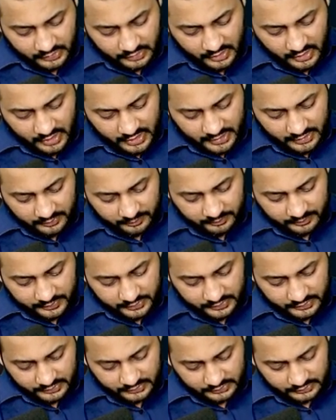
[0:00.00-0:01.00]
Type,
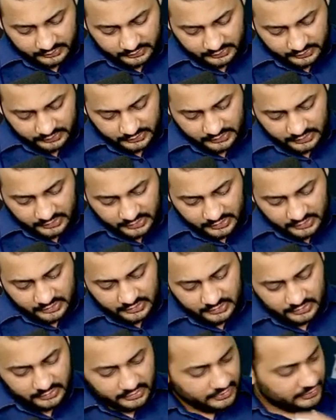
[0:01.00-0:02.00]

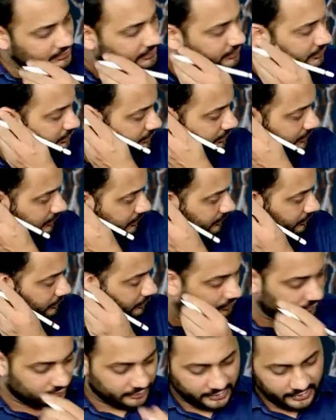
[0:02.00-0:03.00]
this is
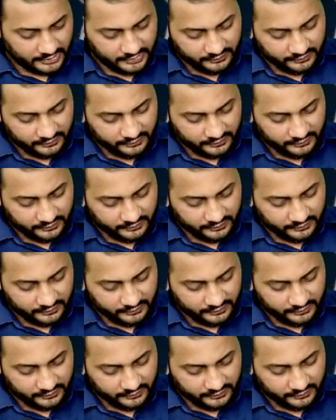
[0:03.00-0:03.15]
okay,